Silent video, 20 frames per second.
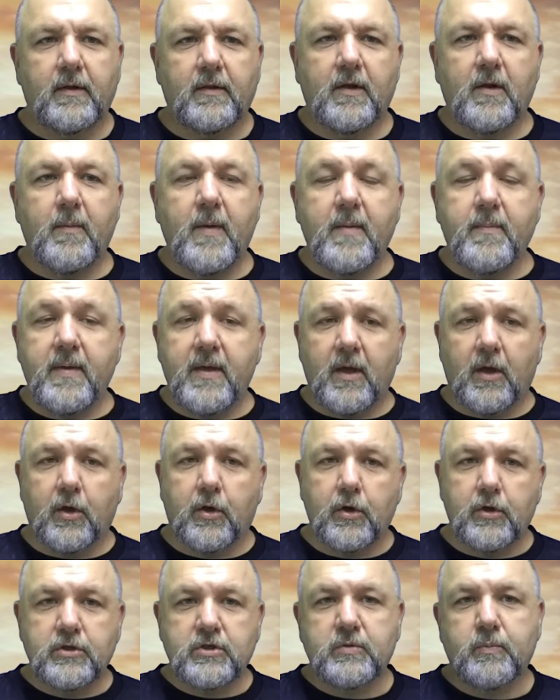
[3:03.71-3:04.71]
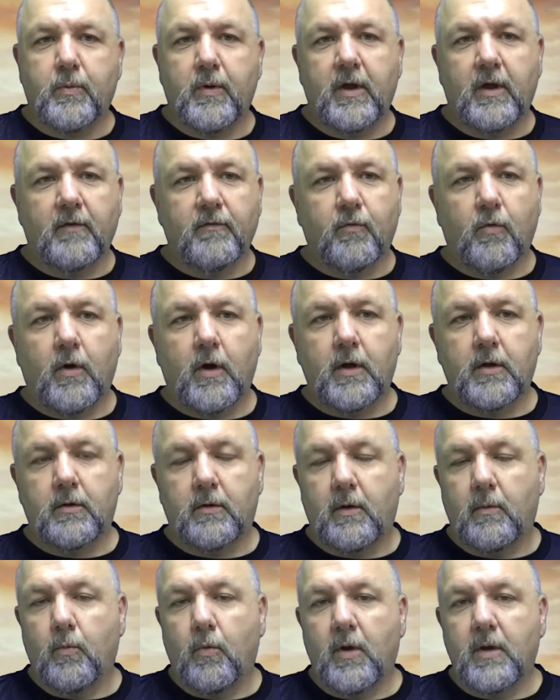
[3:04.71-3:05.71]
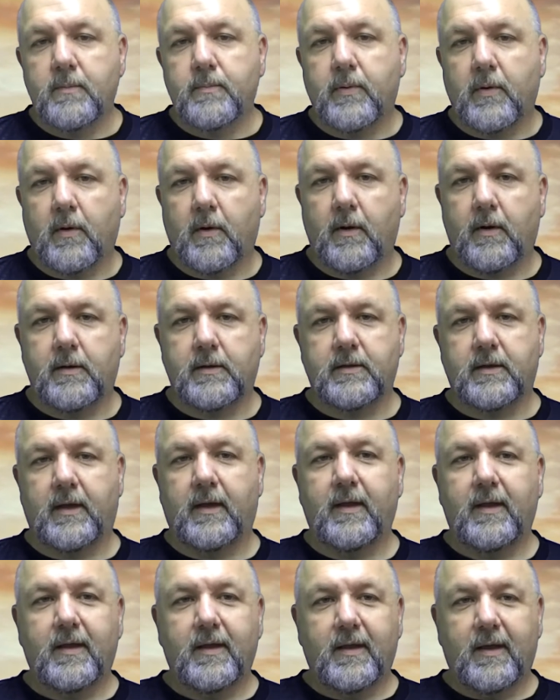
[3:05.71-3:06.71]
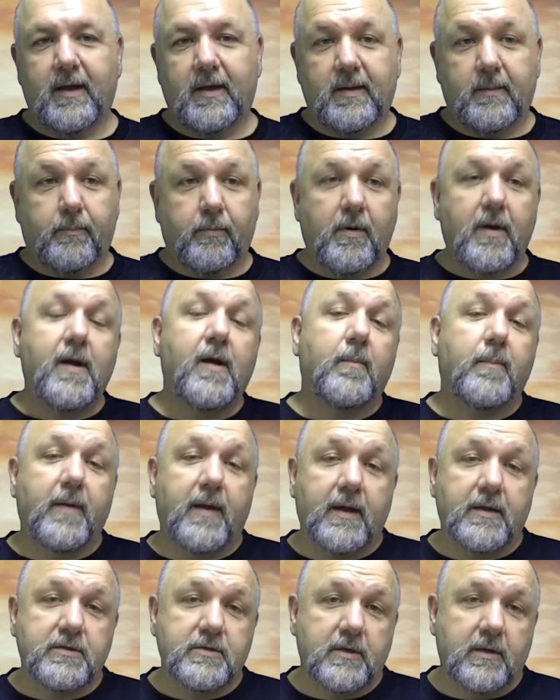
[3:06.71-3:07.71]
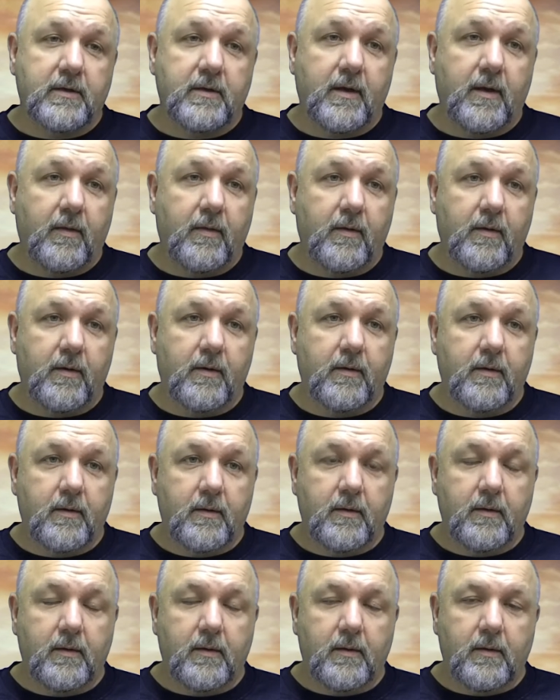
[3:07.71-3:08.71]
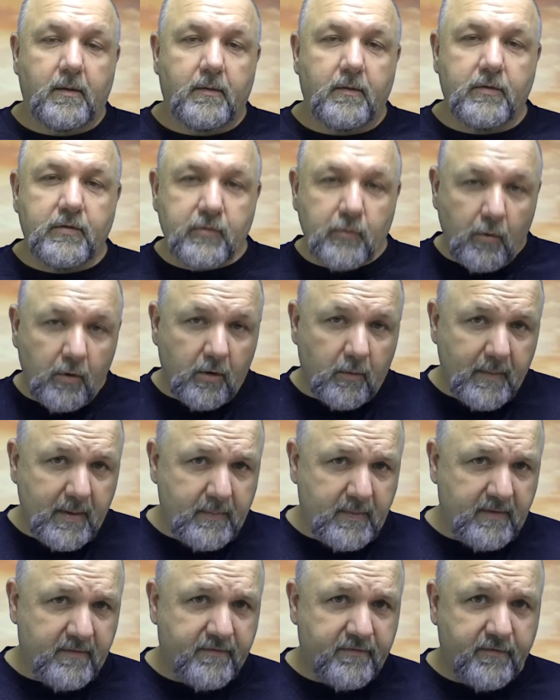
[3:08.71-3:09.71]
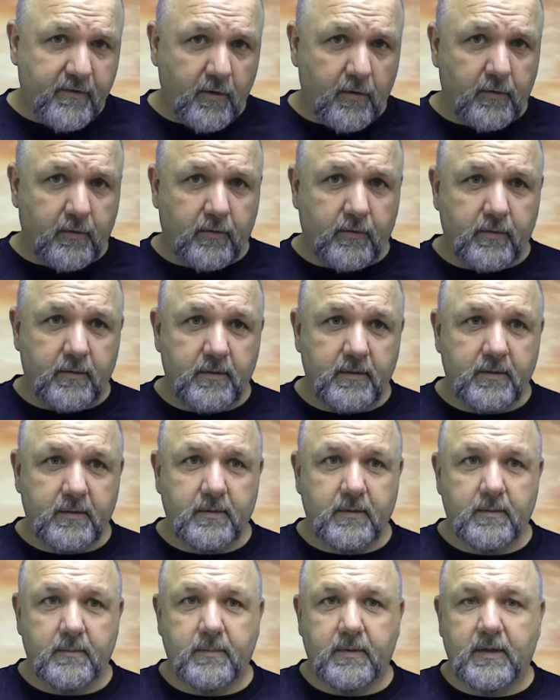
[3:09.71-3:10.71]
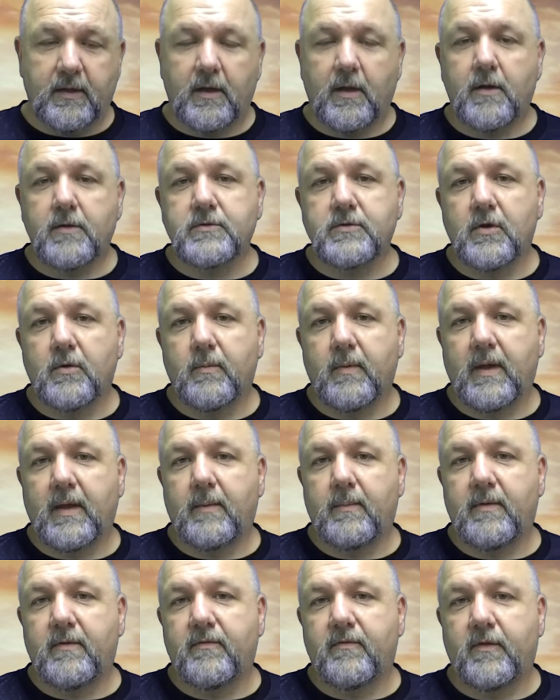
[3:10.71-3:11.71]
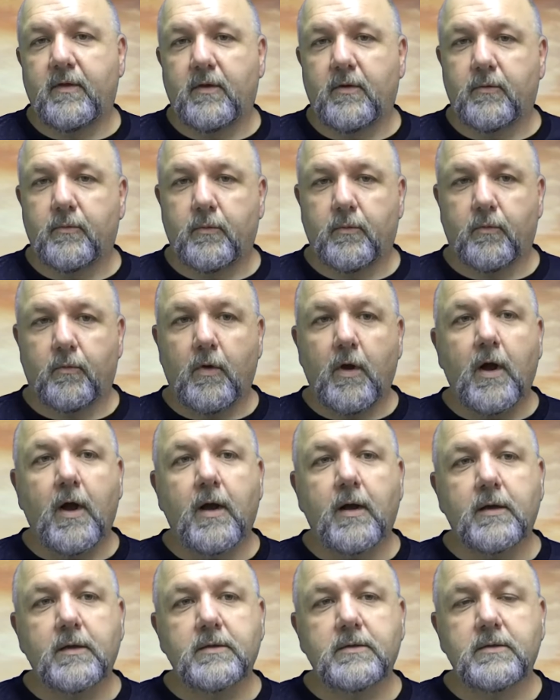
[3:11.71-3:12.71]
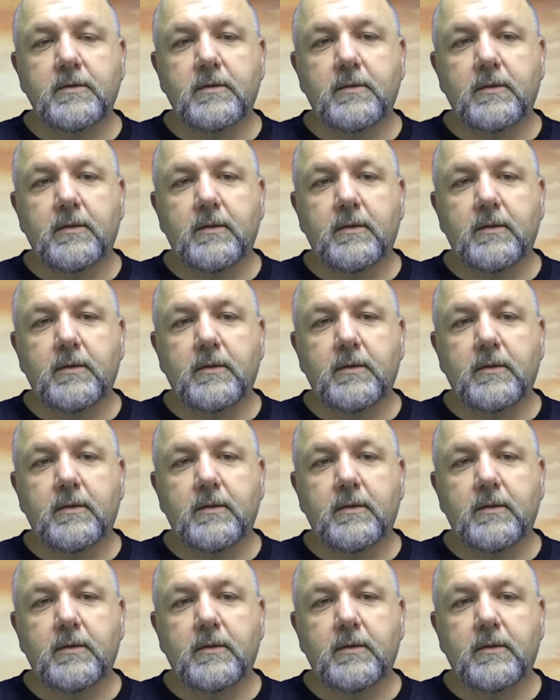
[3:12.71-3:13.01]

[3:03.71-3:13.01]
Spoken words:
There may be a good spring of water in one part and a briar patch in another. The soil may be fertile, but it also may be filled with rocks.